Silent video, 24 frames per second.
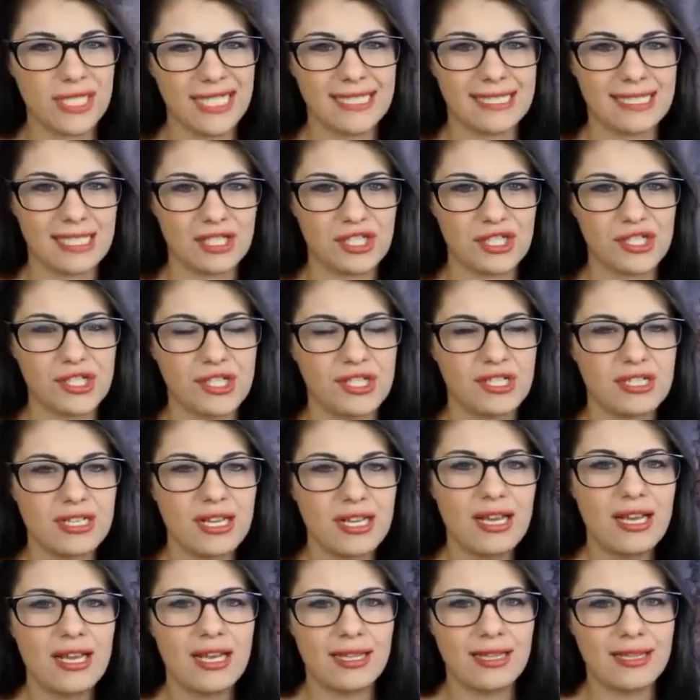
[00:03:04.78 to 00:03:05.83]
transitioned
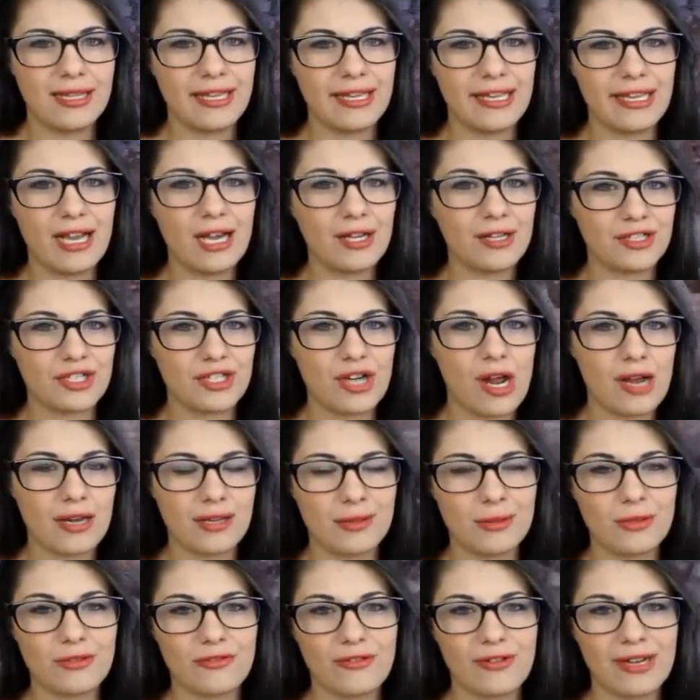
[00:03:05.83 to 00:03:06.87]
the
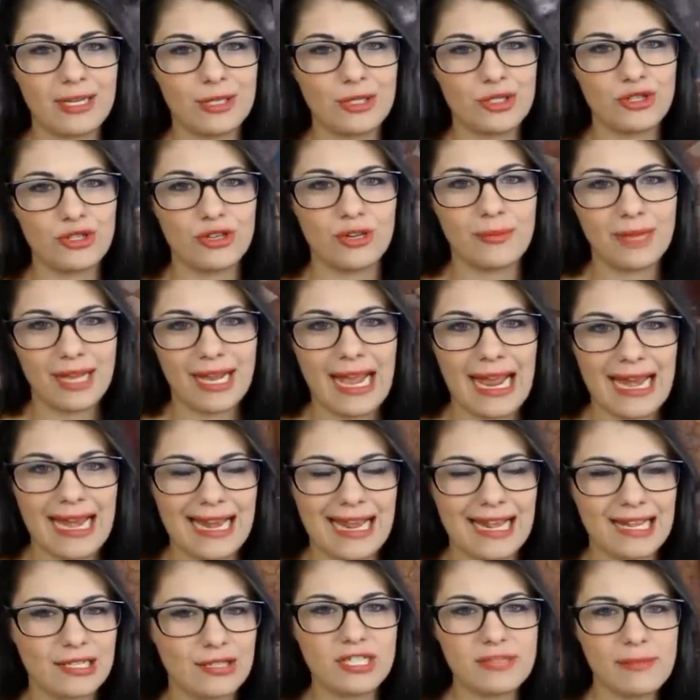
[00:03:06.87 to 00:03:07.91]
Uncharted 3 shooting
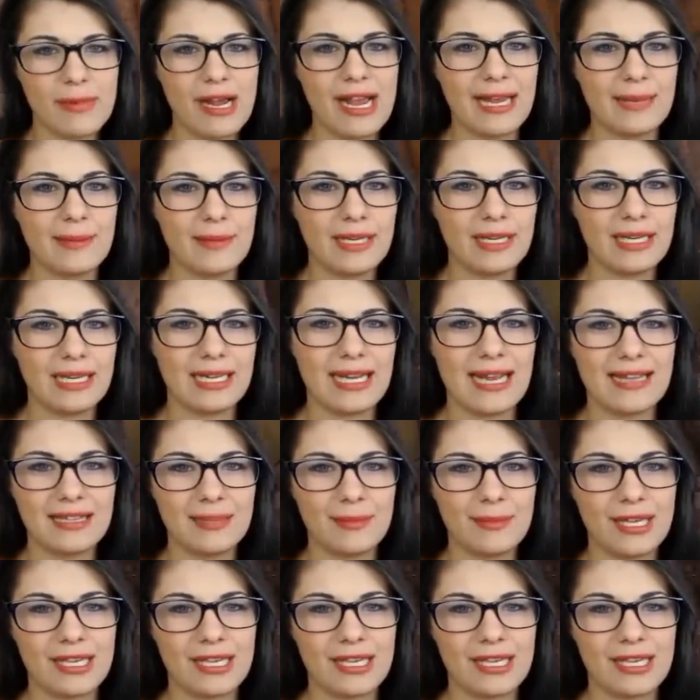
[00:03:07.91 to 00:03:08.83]
mechanic, which in my opinion had